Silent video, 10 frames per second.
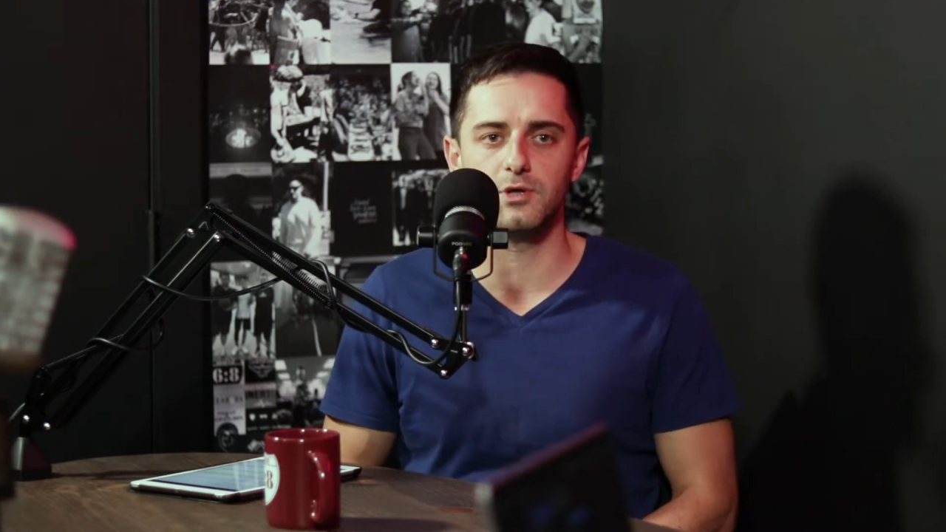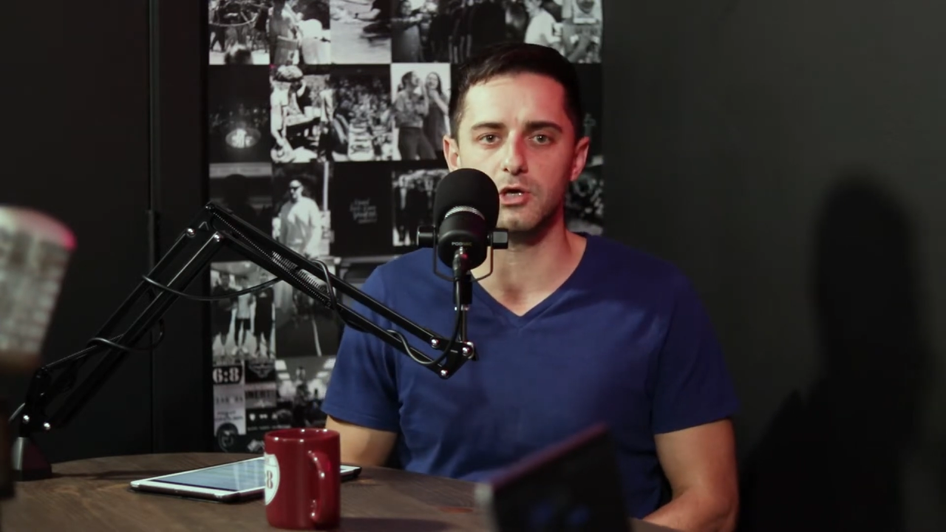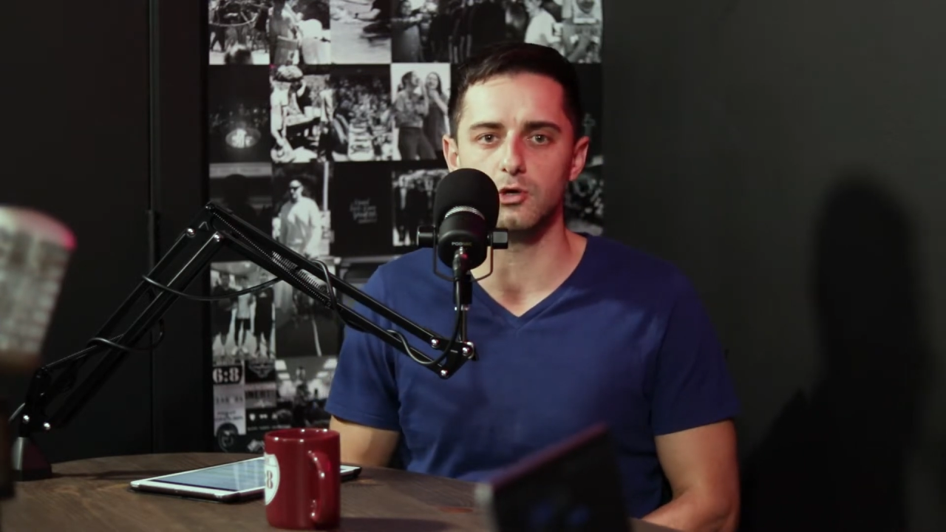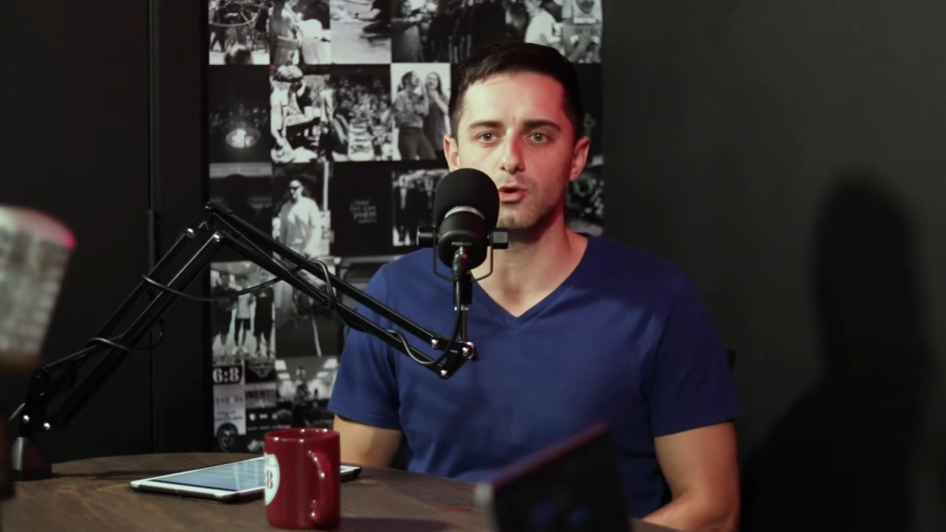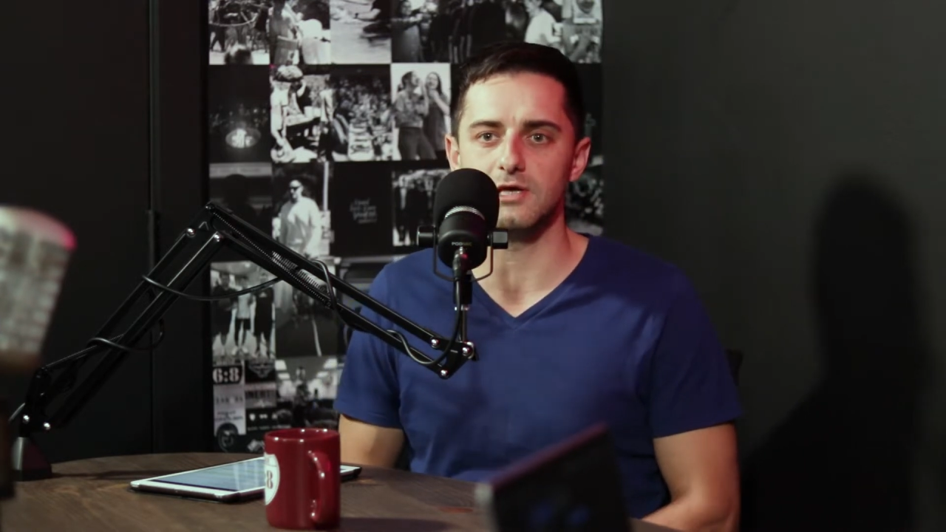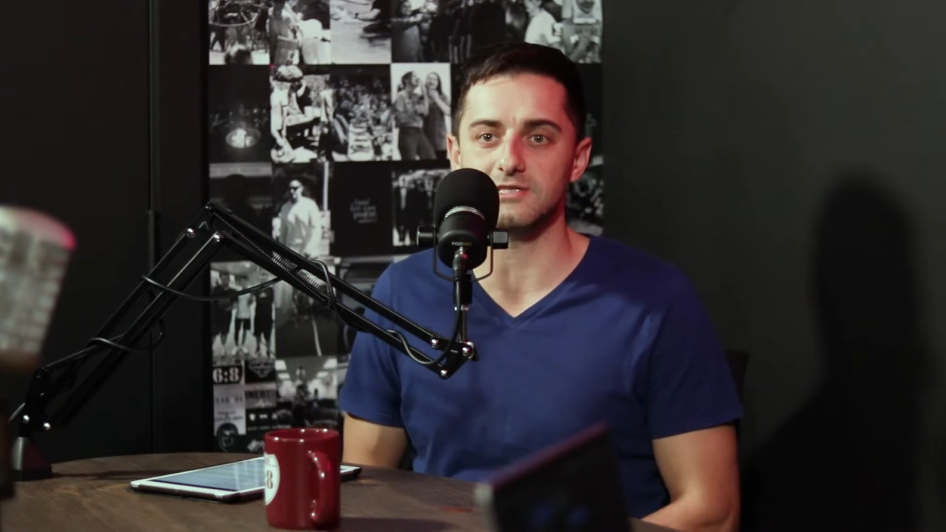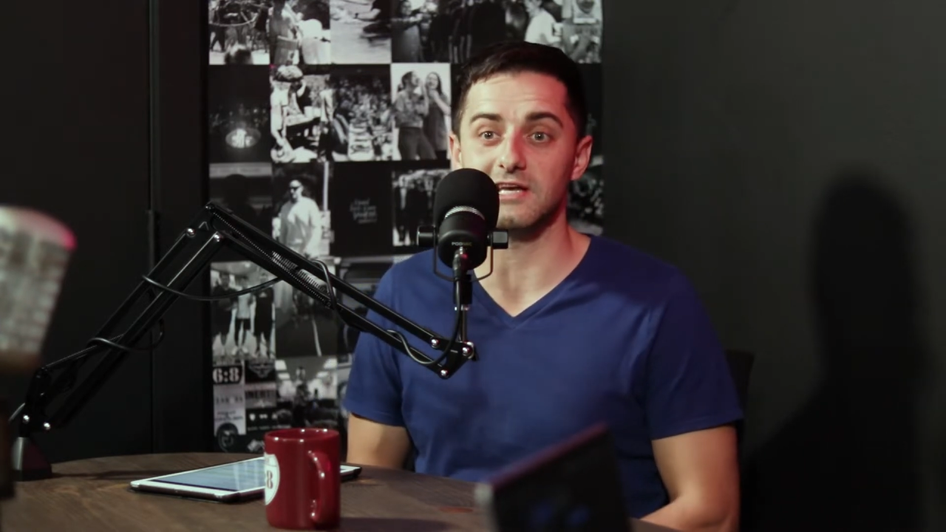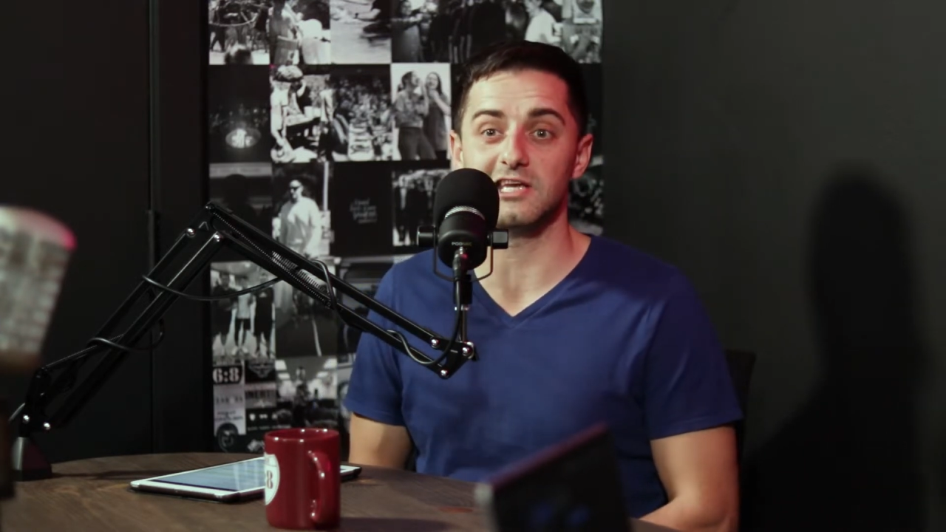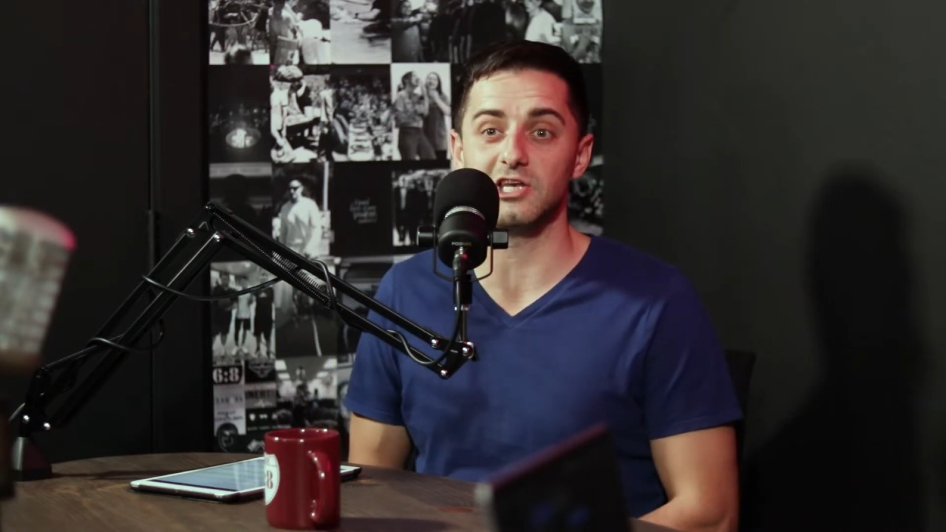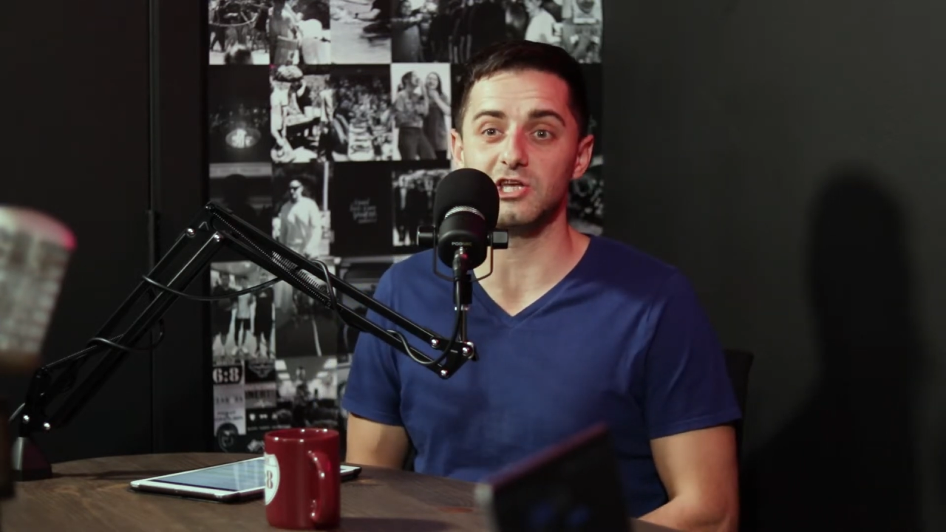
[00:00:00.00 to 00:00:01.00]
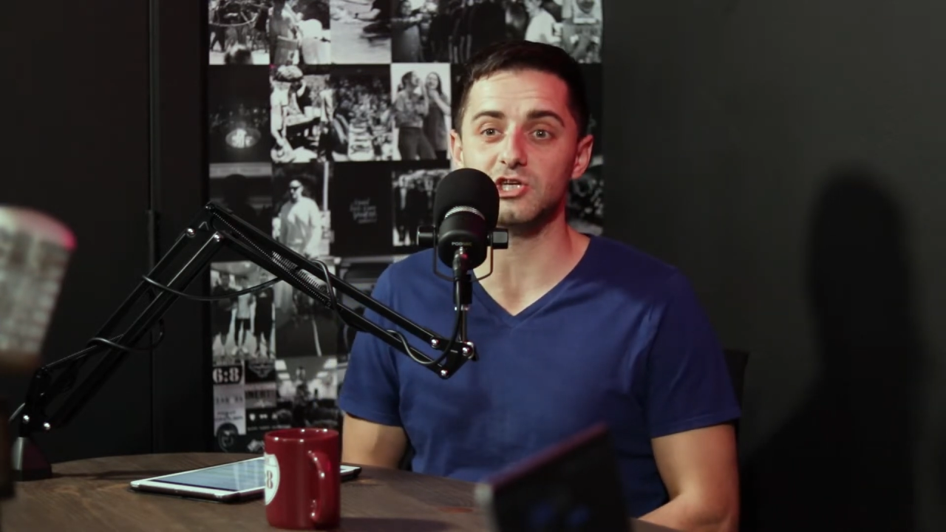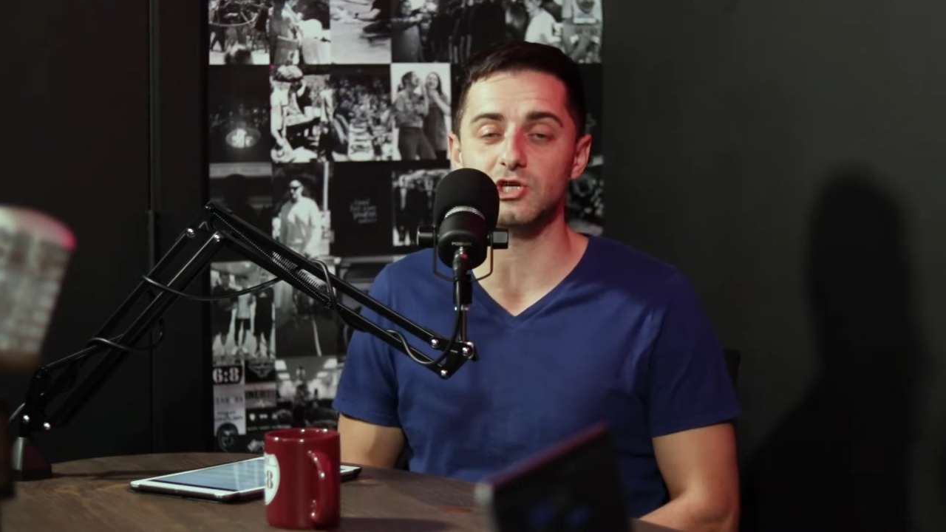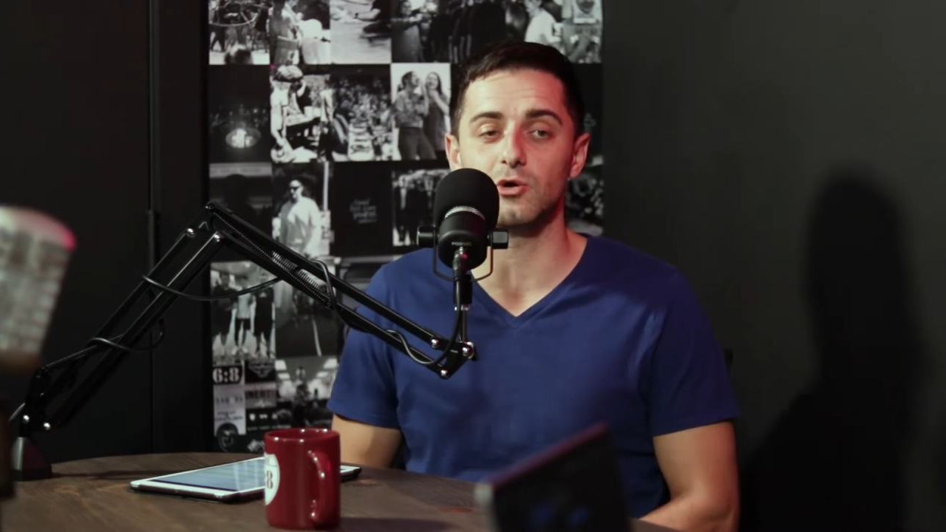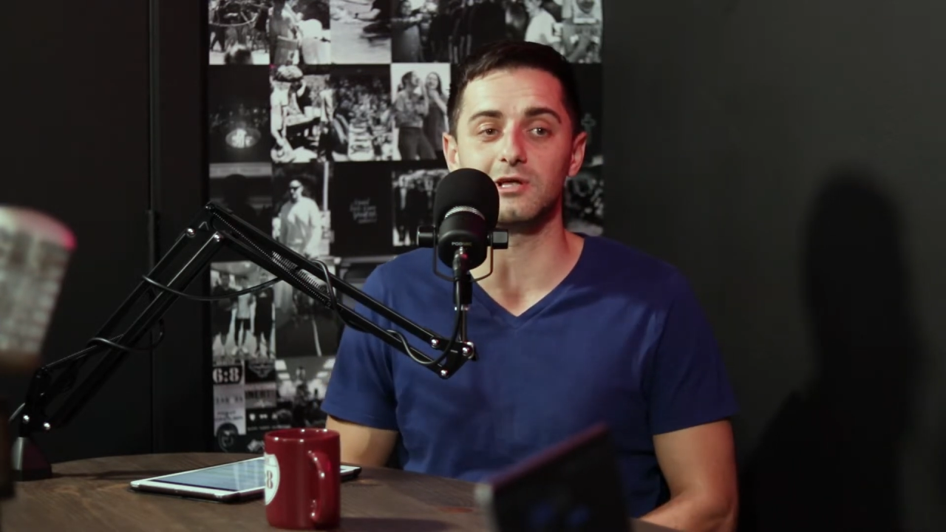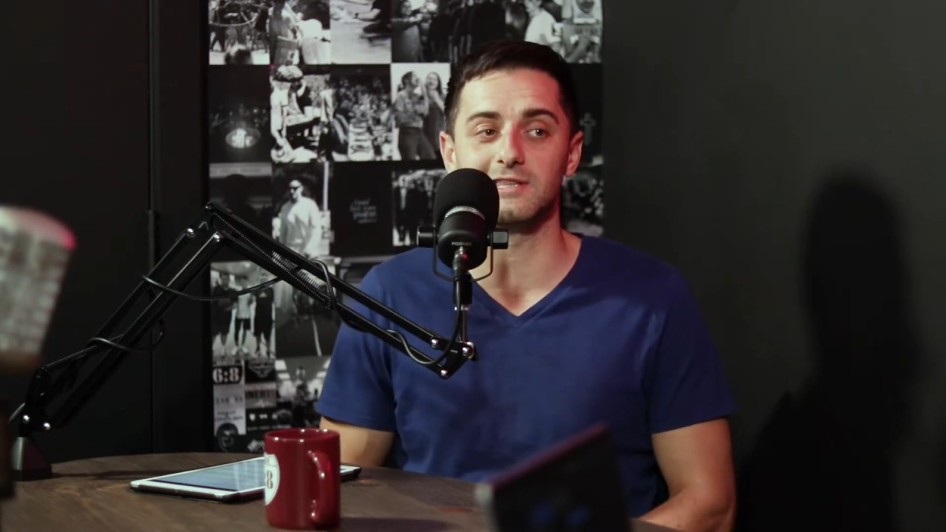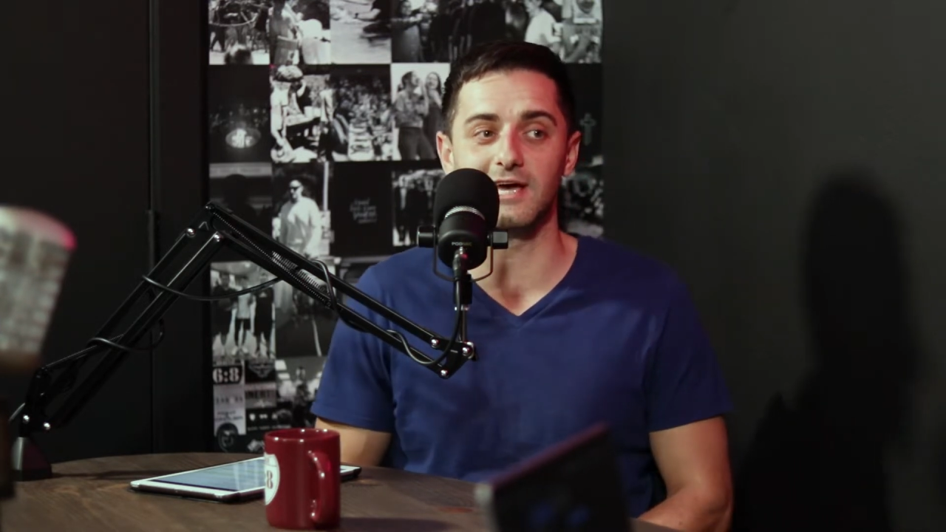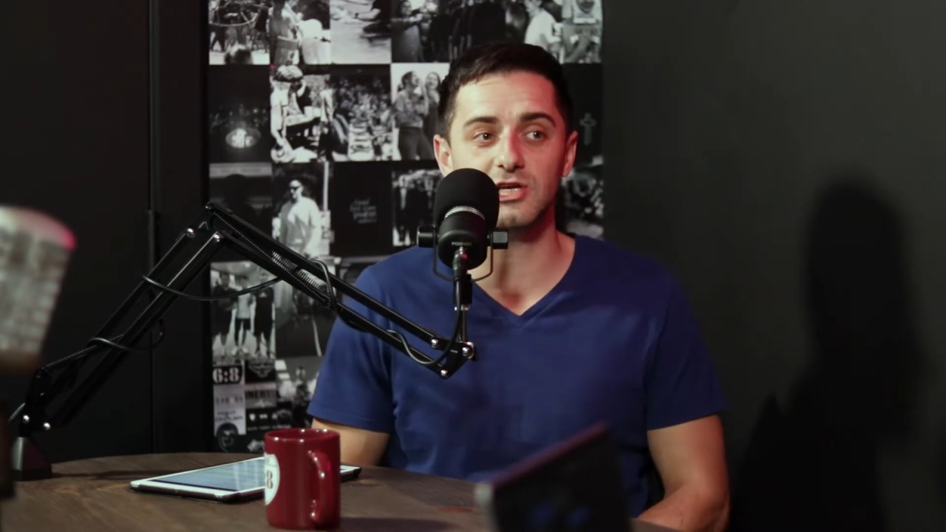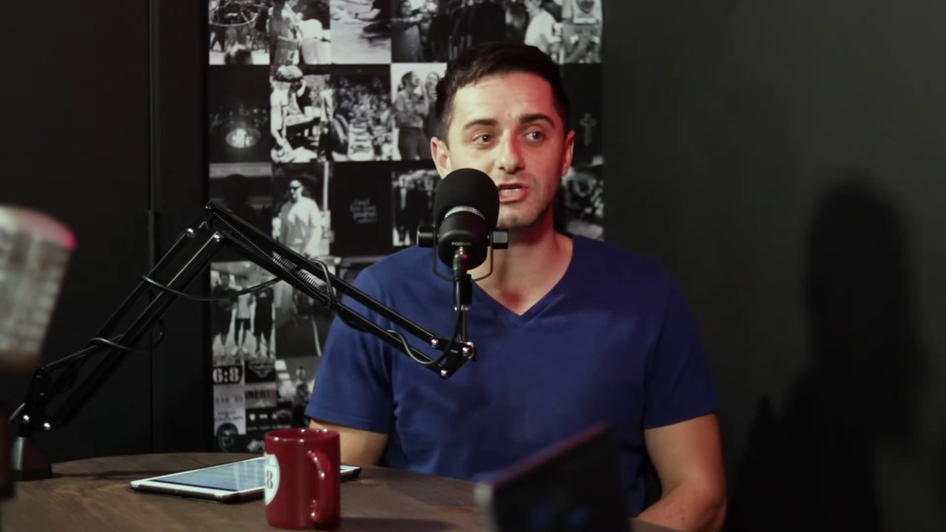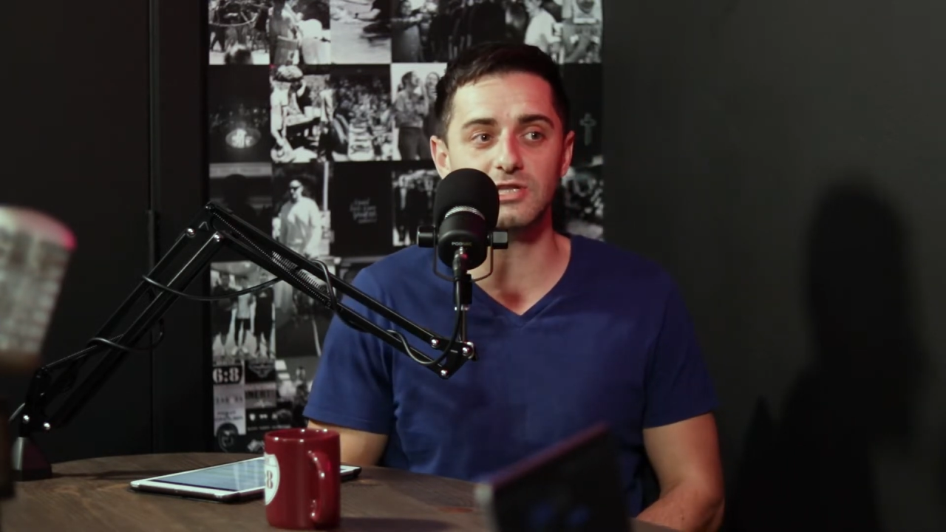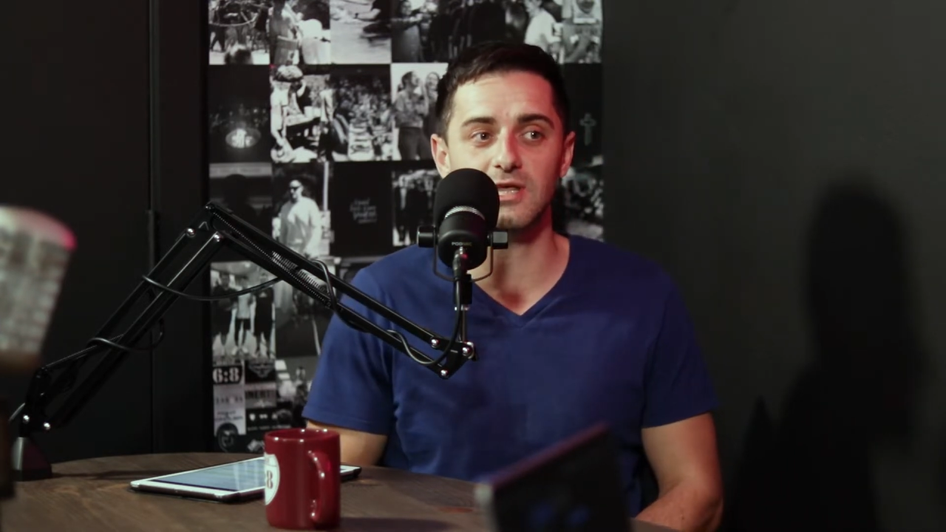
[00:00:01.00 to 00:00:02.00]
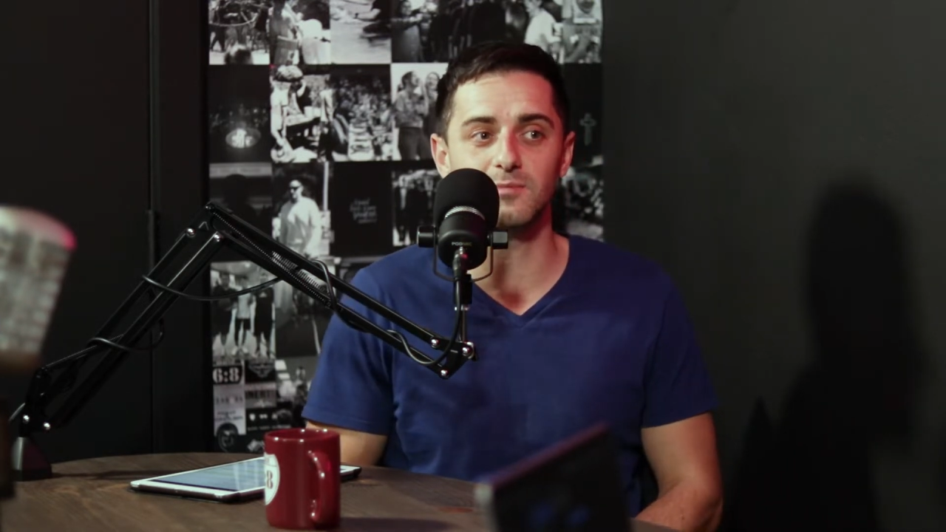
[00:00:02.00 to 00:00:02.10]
the U is unconditional election.